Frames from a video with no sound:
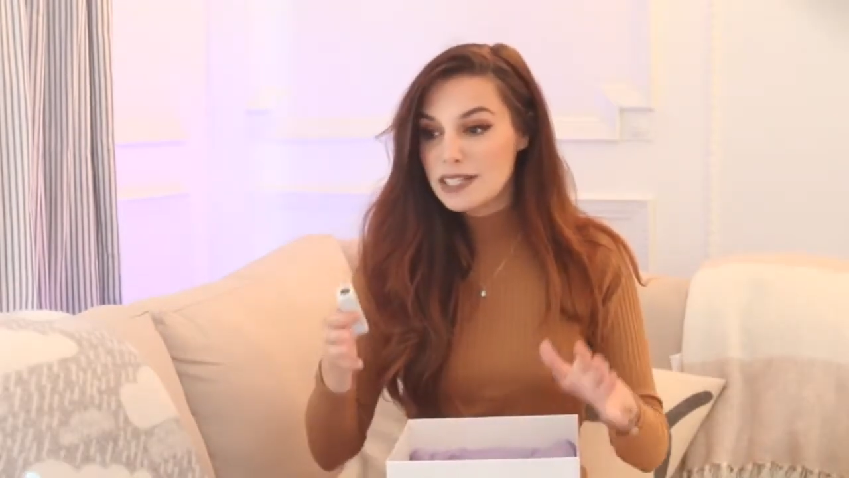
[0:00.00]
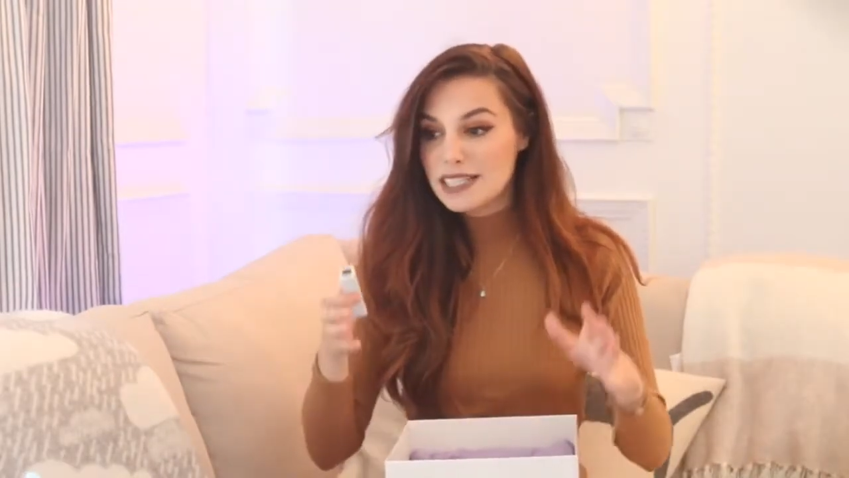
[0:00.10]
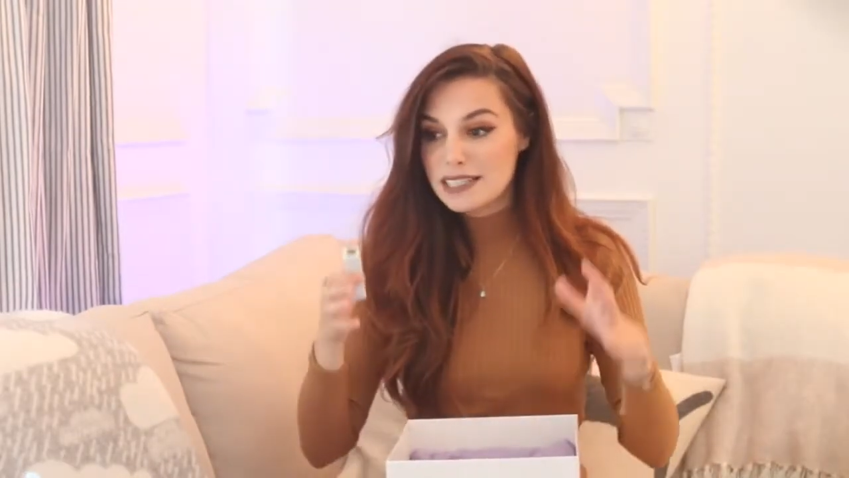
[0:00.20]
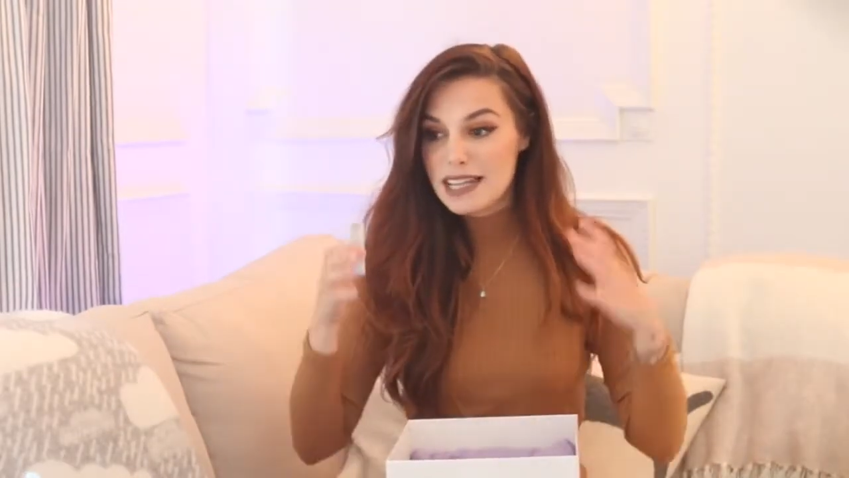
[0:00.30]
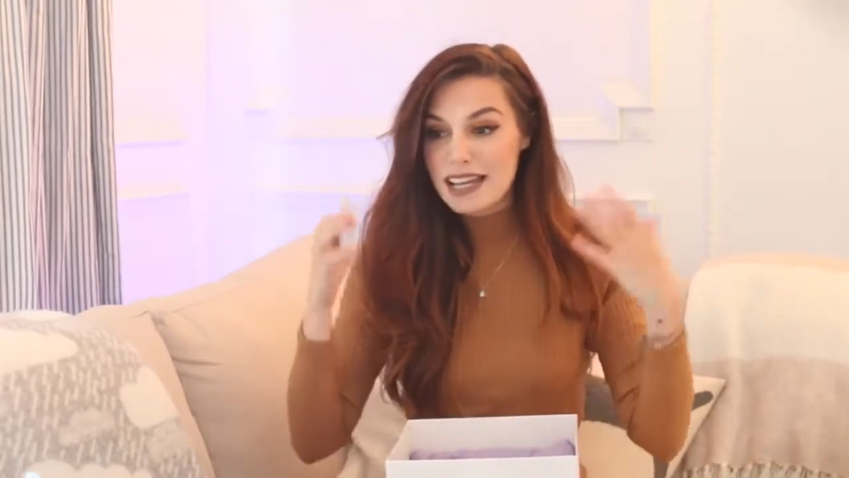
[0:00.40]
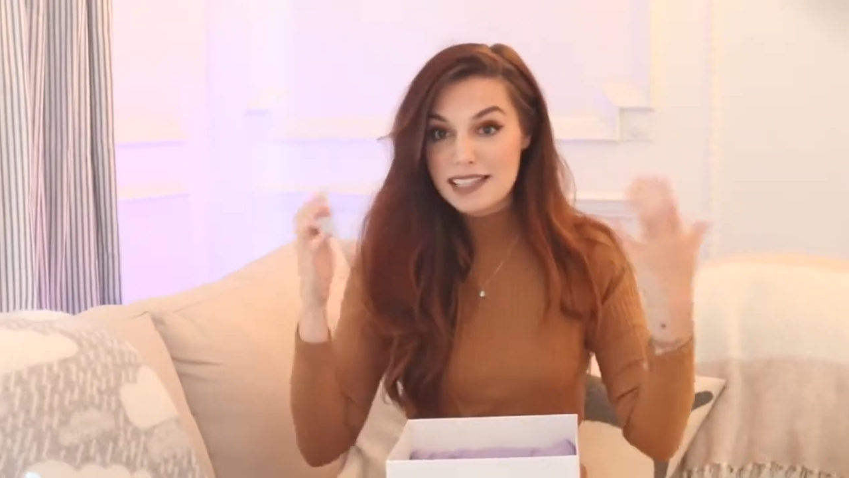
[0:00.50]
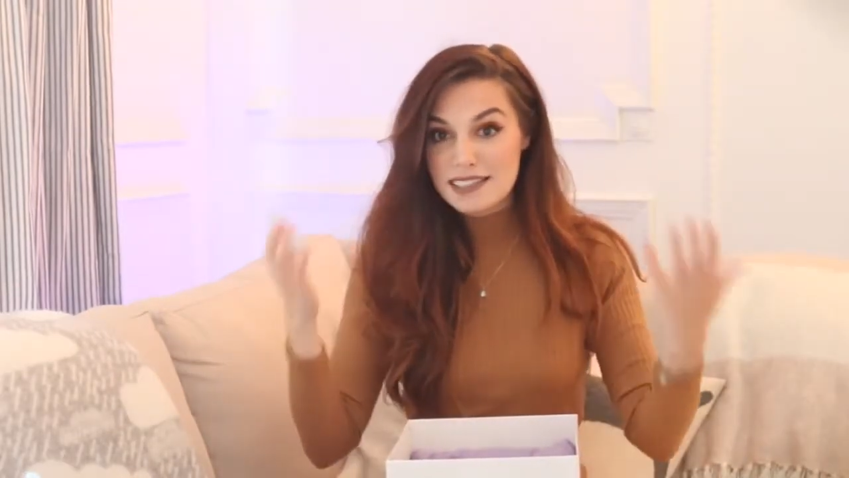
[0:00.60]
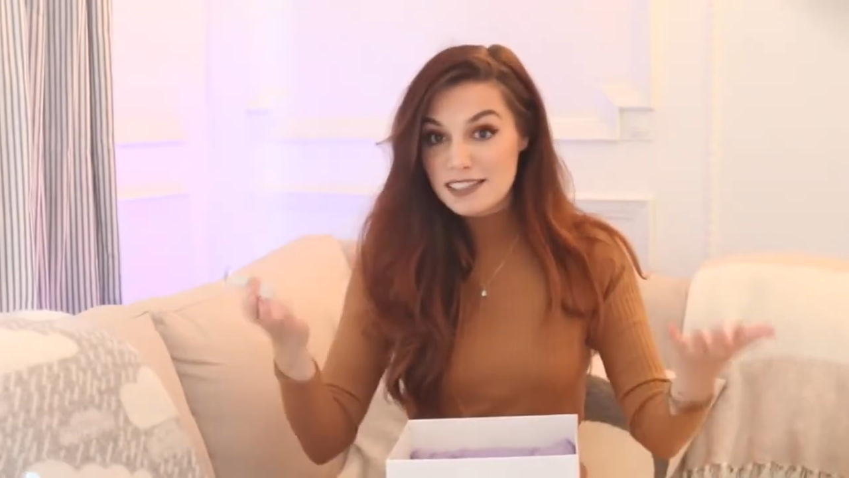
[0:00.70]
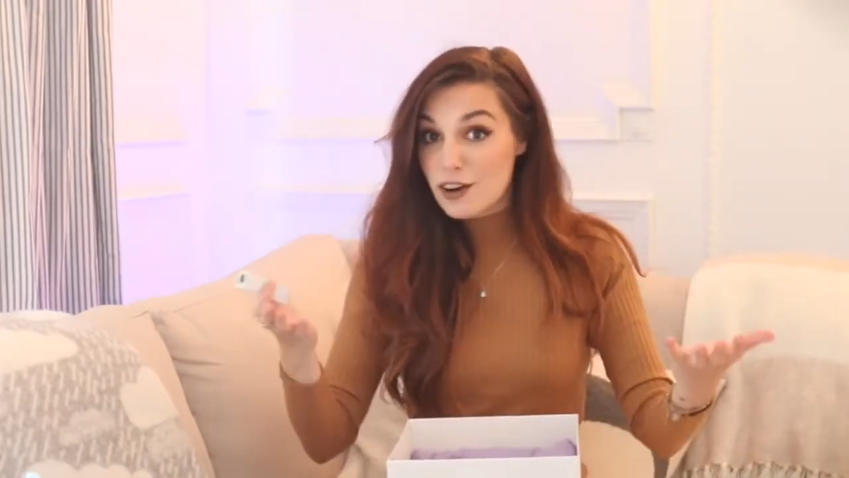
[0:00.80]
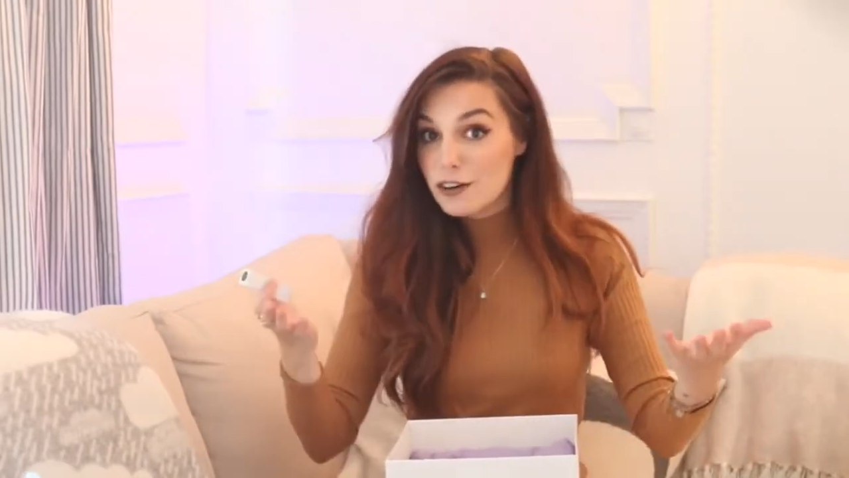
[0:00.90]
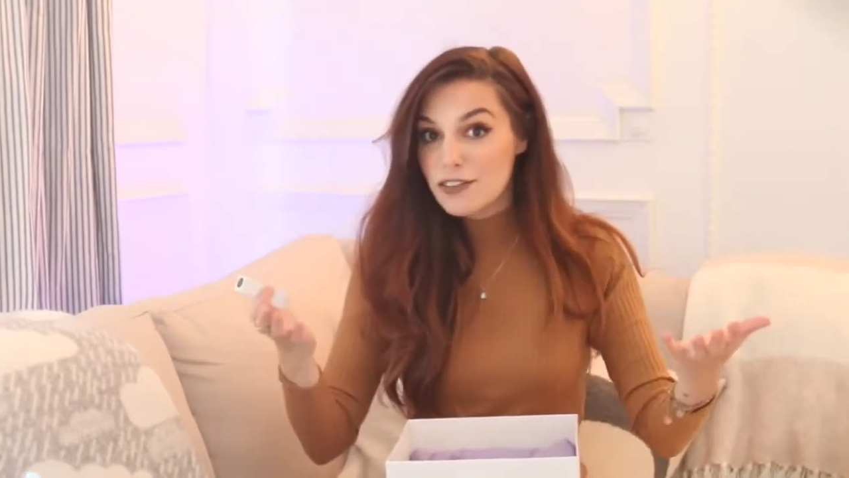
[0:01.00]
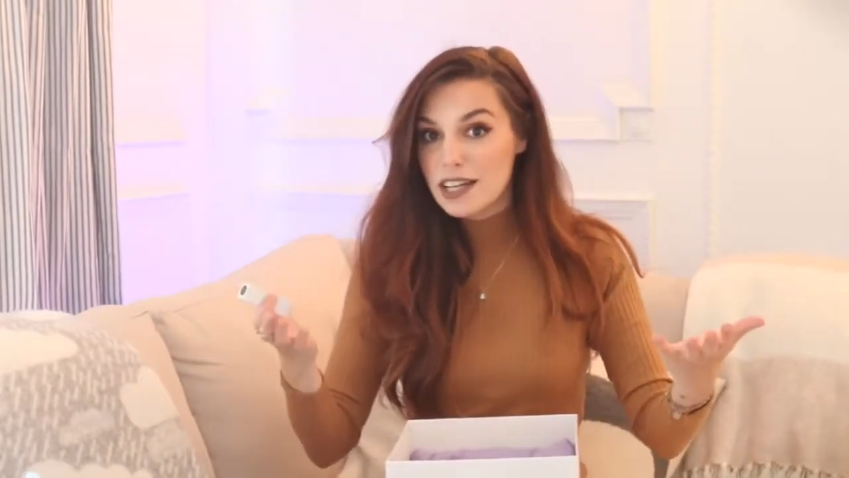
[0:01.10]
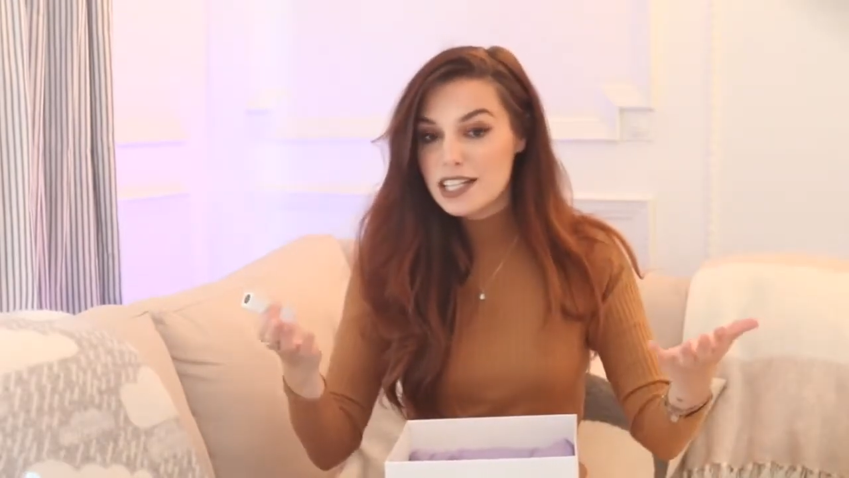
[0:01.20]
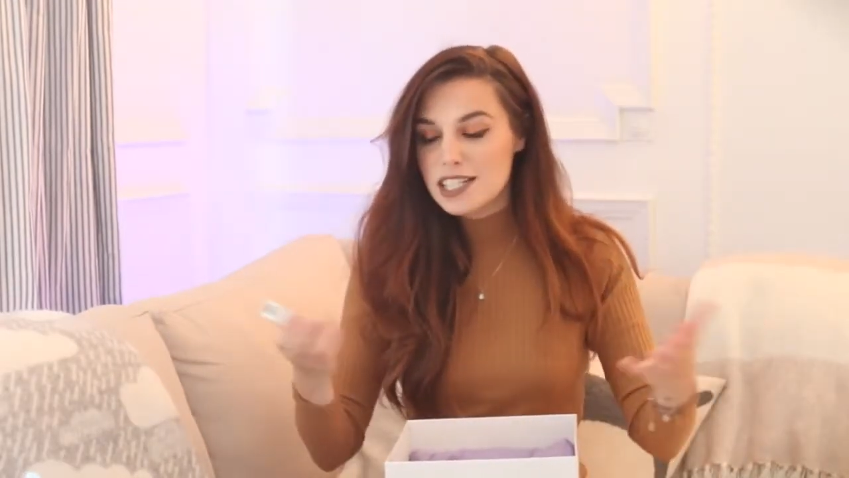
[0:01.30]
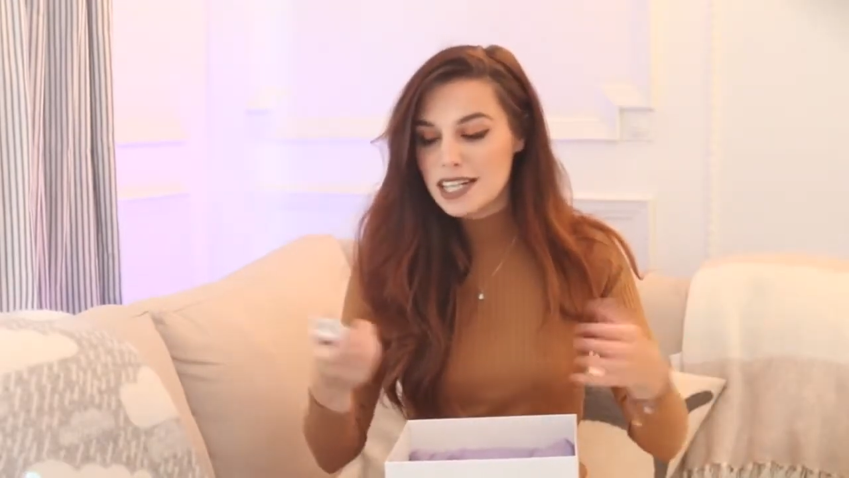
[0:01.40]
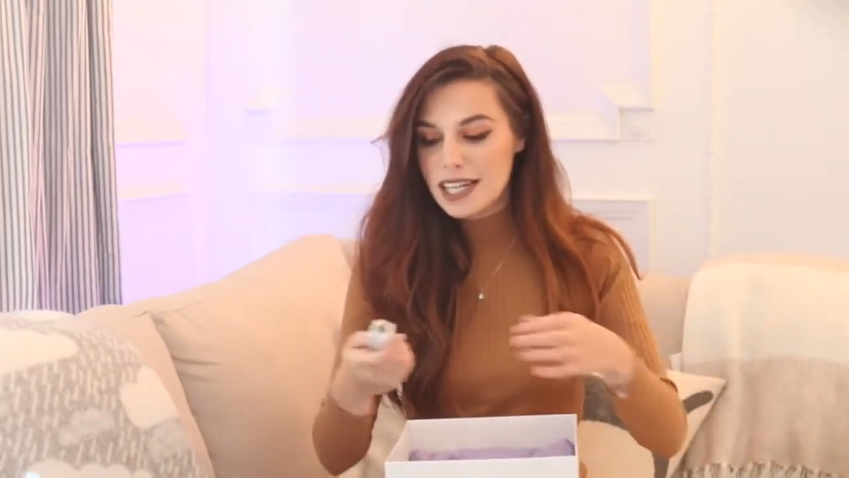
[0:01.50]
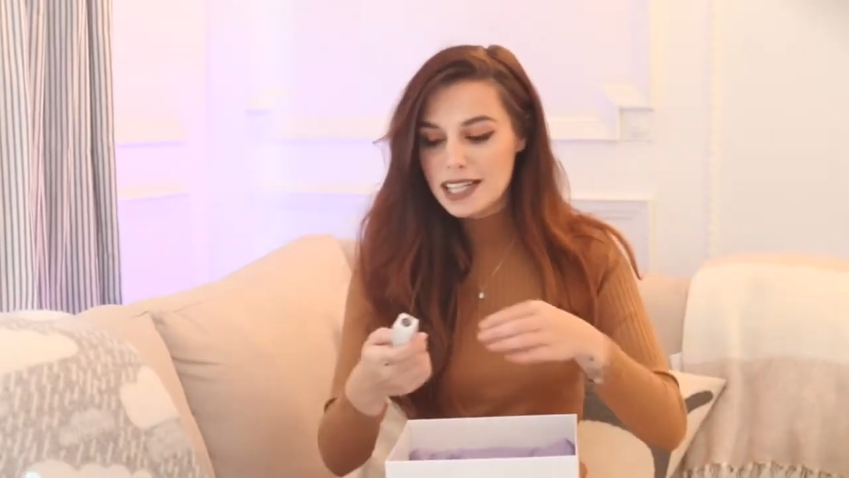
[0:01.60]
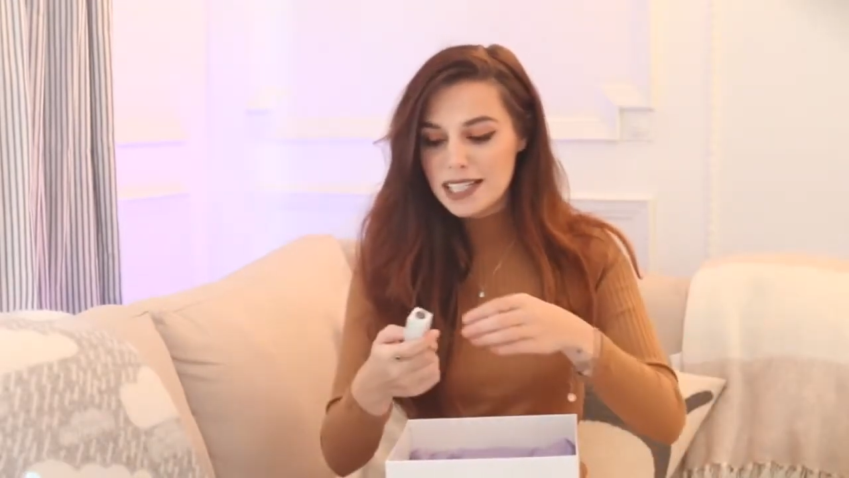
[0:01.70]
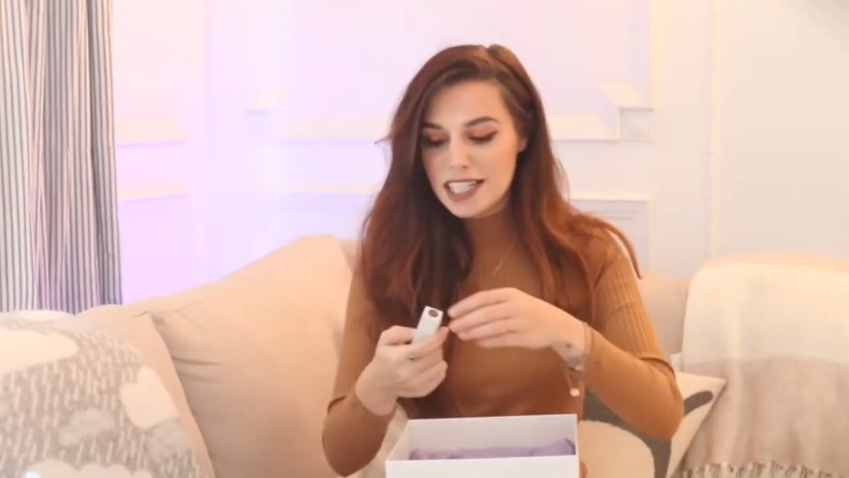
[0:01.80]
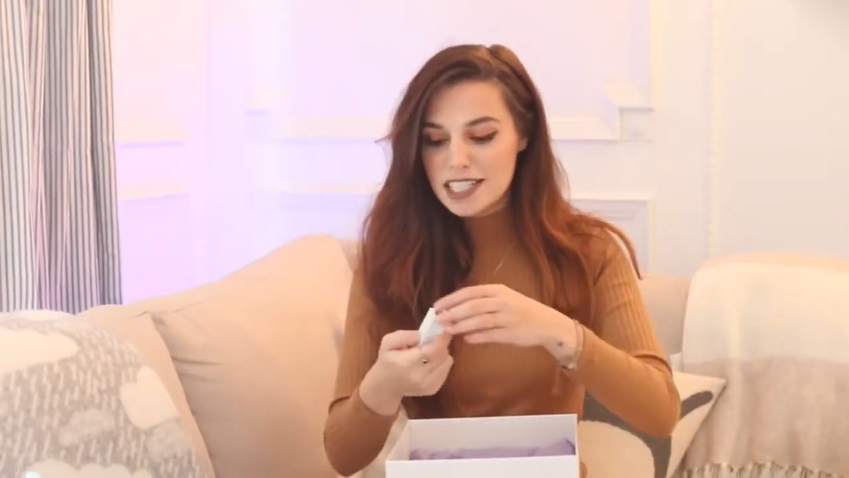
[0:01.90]
which is starfish in
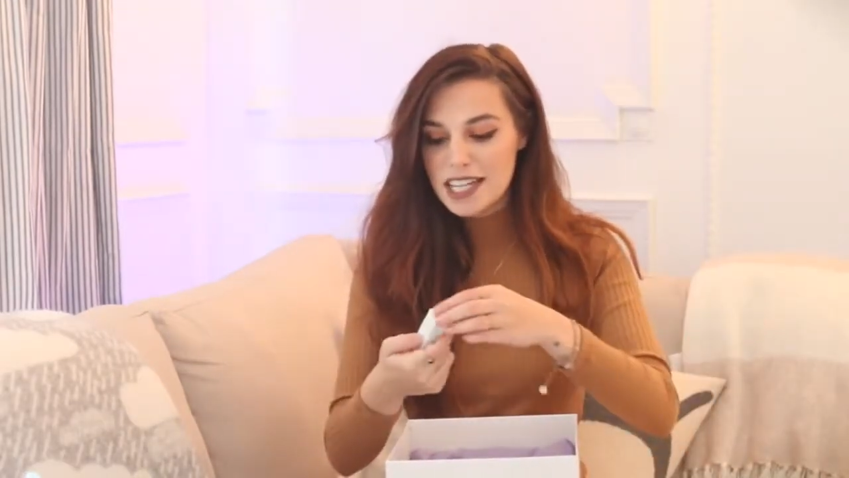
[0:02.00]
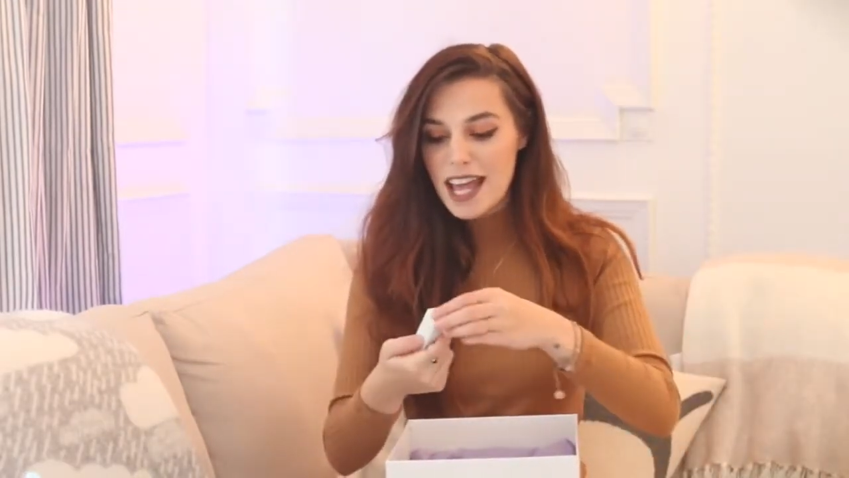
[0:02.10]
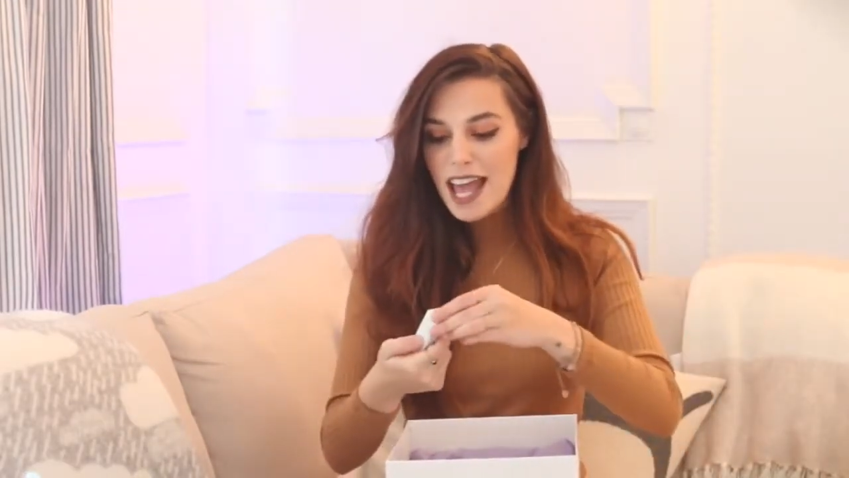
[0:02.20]
English,